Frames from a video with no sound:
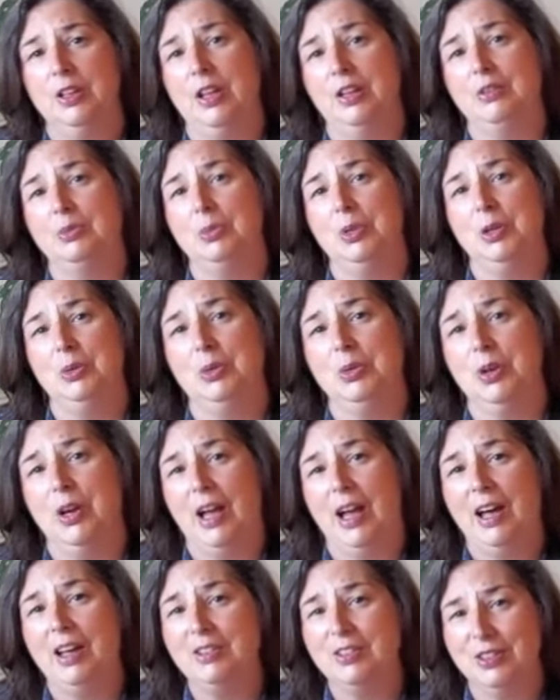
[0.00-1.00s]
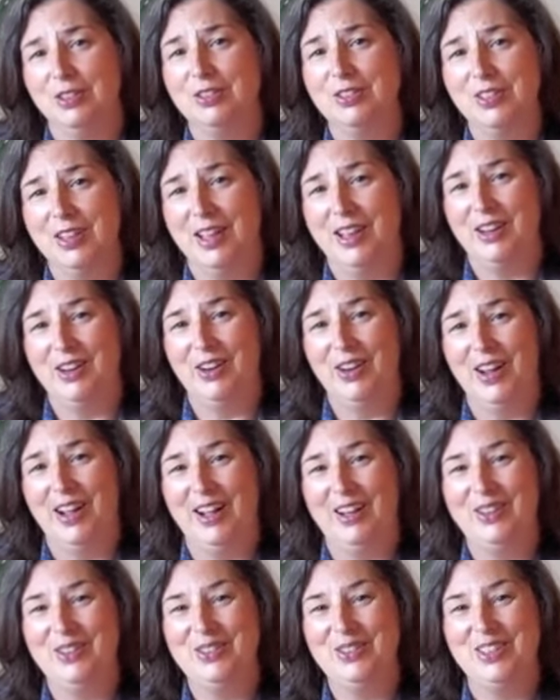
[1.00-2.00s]
as we were asked and stay in our
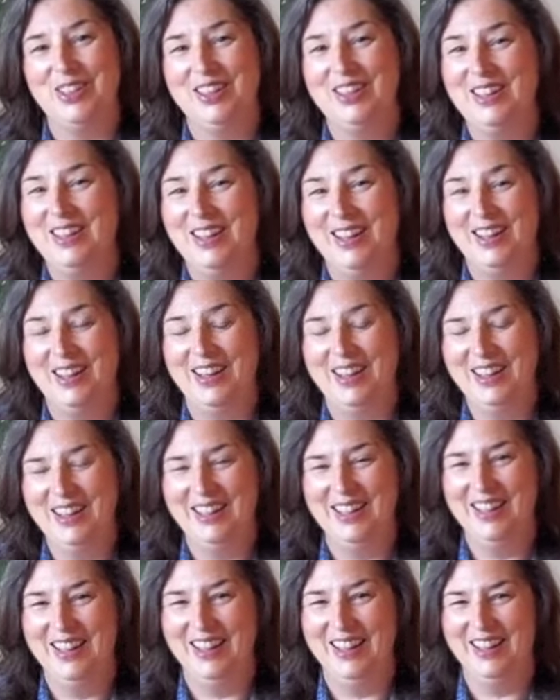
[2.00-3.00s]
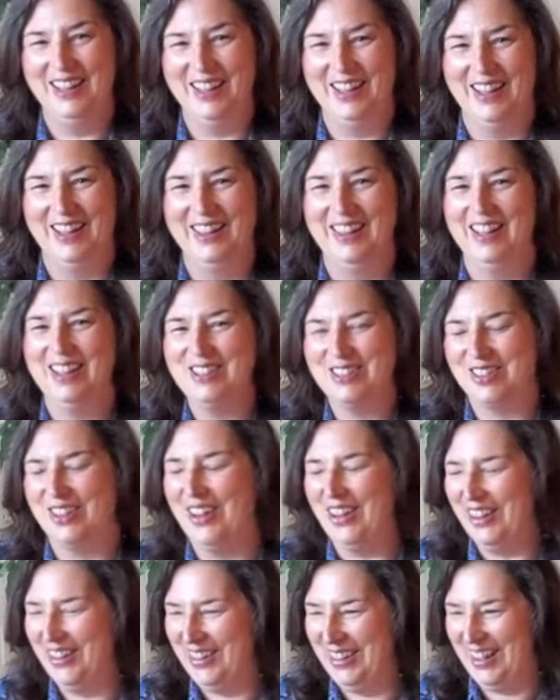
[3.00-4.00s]
house and and let's
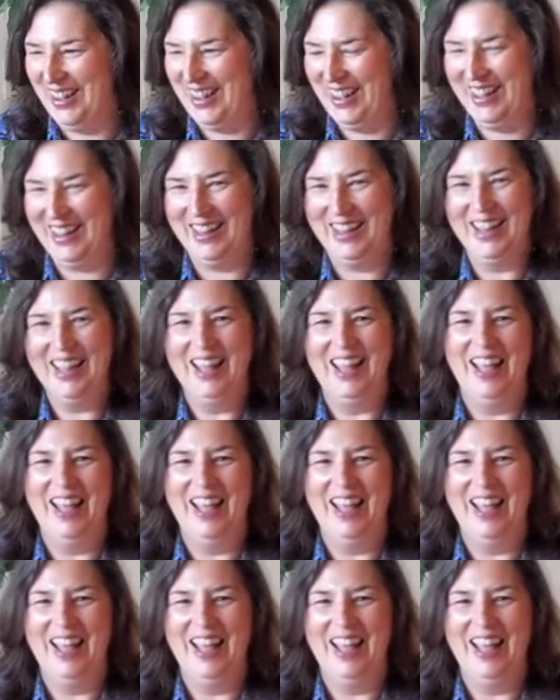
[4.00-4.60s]
call on.